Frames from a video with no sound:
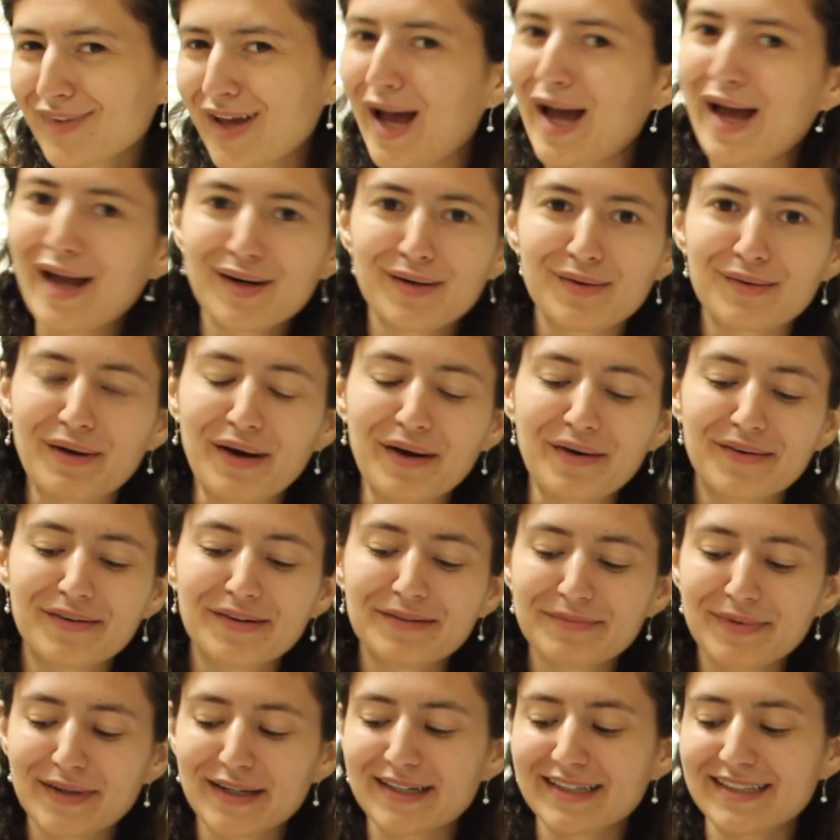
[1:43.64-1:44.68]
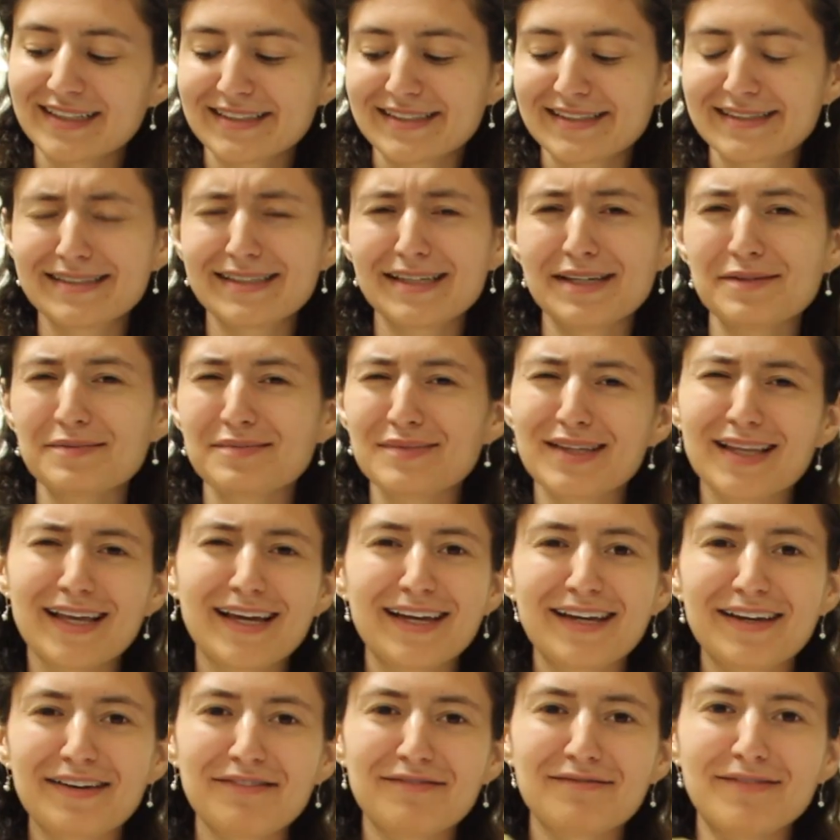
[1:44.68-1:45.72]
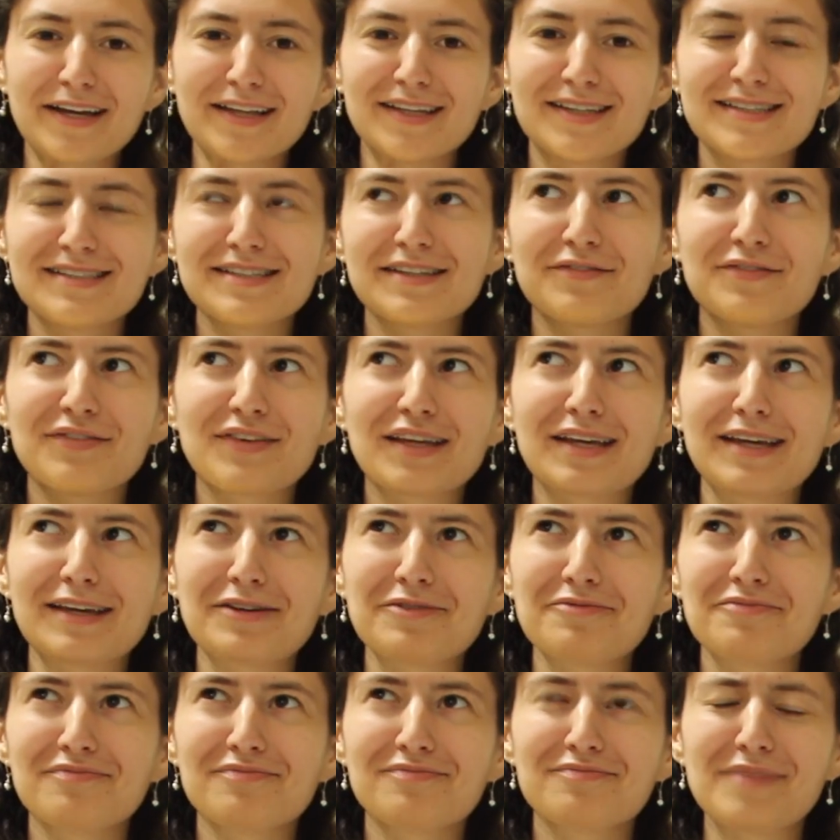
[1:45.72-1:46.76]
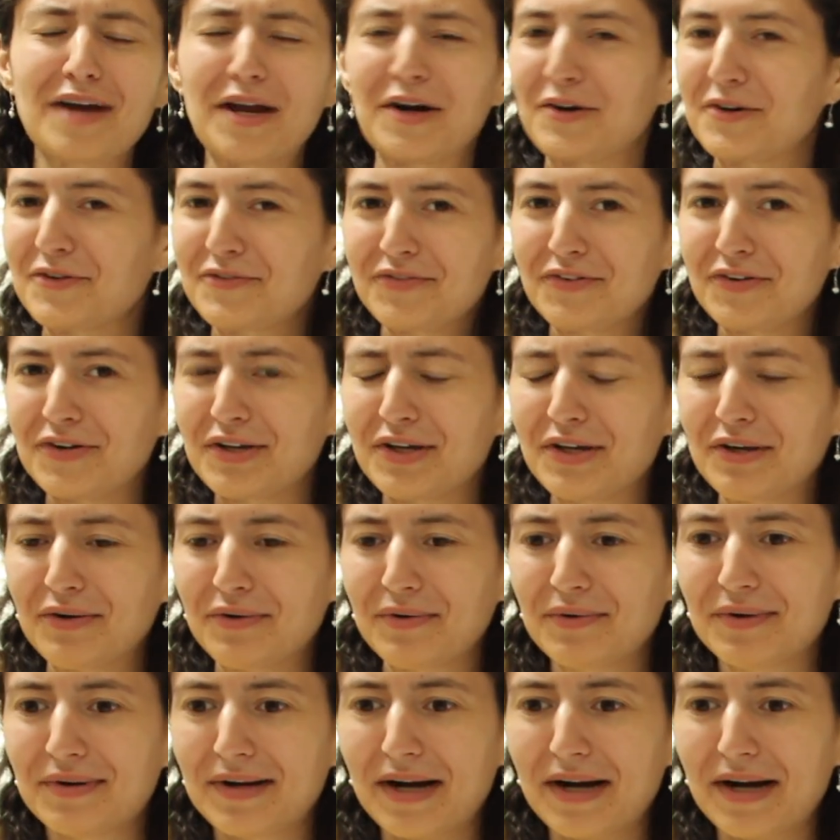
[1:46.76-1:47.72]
I don't know, but it seemed like relatively better for you.